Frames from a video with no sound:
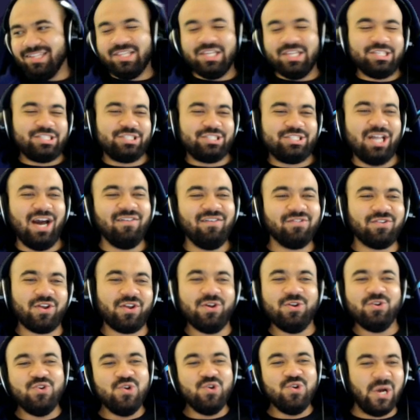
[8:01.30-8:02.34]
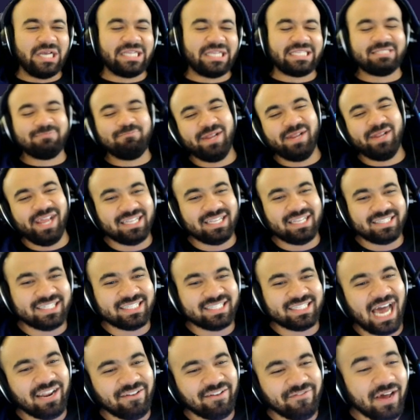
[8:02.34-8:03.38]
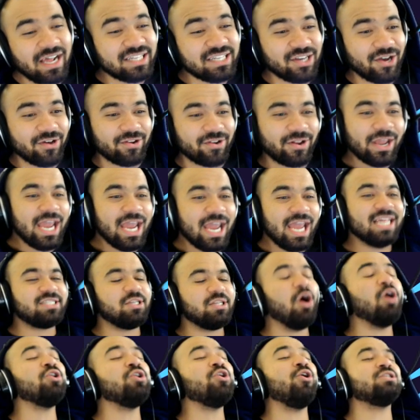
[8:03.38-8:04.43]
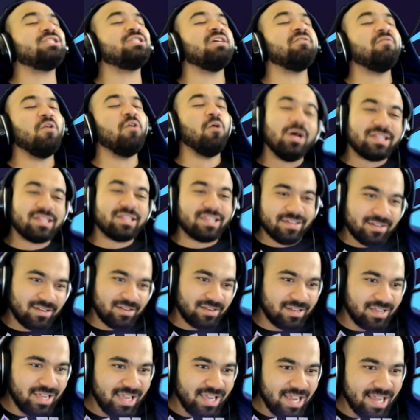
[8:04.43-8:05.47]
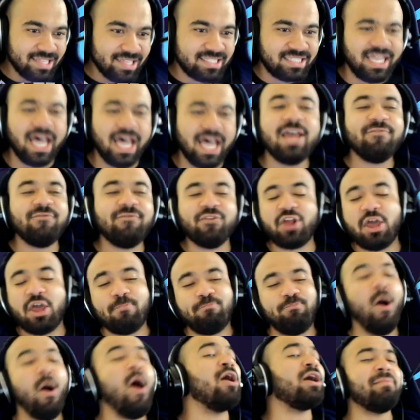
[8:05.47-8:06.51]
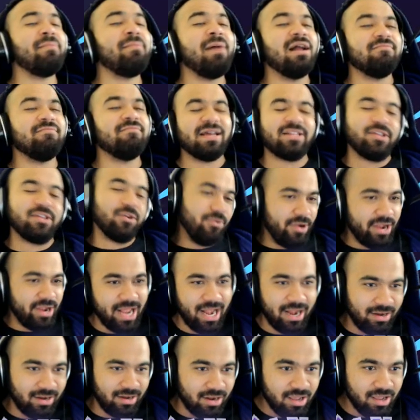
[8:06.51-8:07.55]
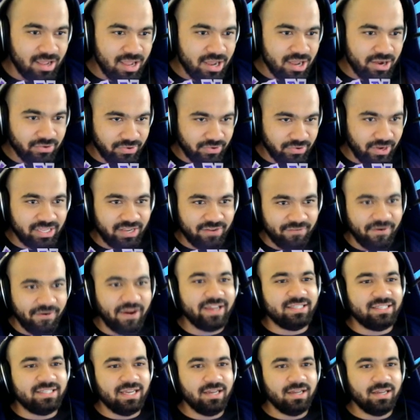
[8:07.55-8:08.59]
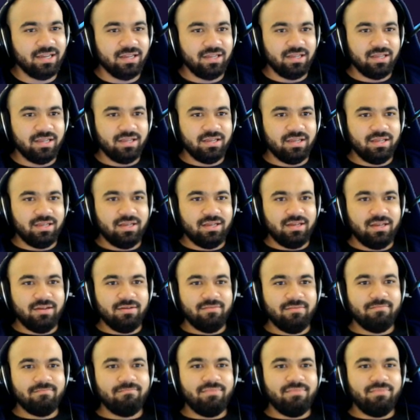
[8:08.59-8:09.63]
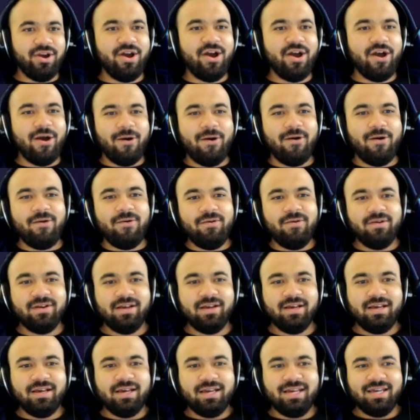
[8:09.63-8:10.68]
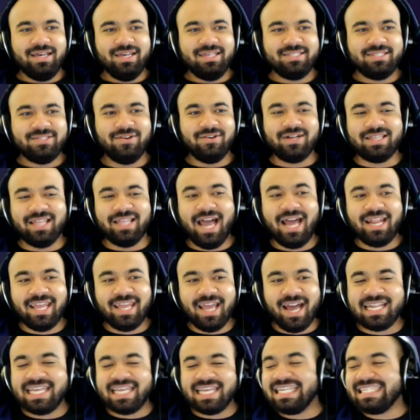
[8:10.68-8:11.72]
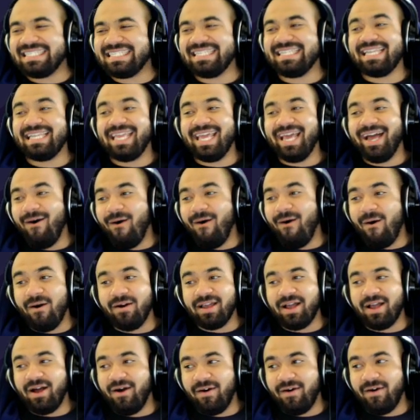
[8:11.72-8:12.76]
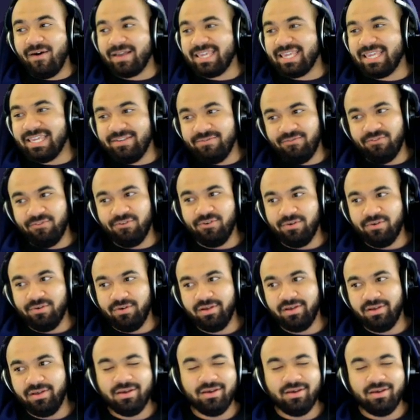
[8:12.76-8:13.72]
Discovery, new experiences, adventure. It's all yours if you want in. It's time for a Pokemon Battle Royale! Ready, fight! Bro! So Gladion isn't all, all evil.